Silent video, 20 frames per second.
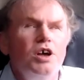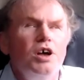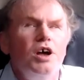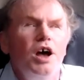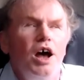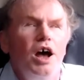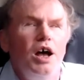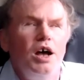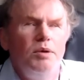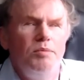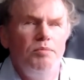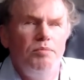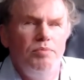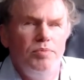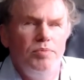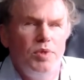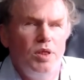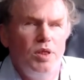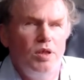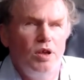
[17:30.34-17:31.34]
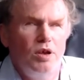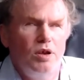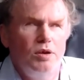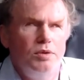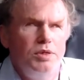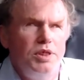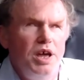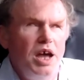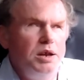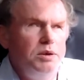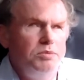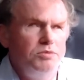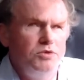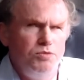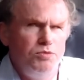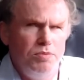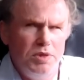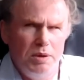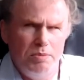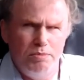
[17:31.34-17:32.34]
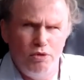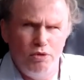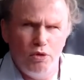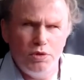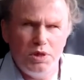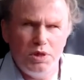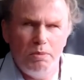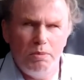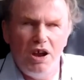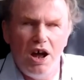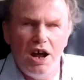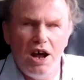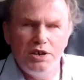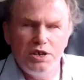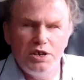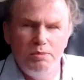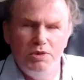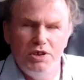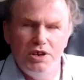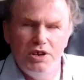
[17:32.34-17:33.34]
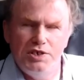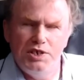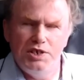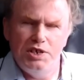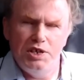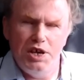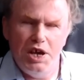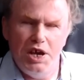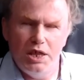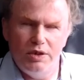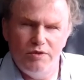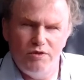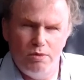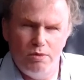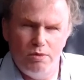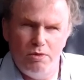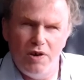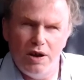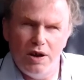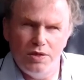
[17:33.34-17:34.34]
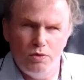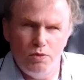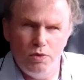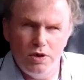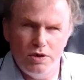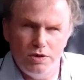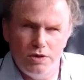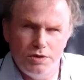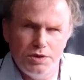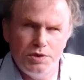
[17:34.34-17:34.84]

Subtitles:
that brought the blind community together from around the world.